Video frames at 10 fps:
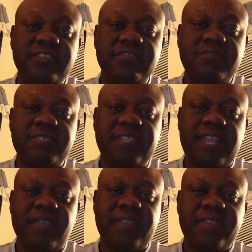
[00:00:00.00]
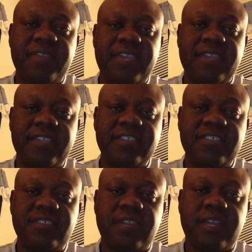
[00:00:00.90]
But I read that and I
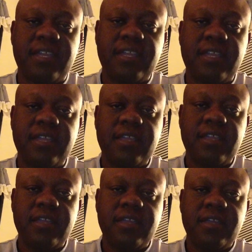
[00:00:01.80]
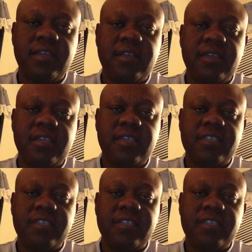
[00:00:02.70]
just thought, is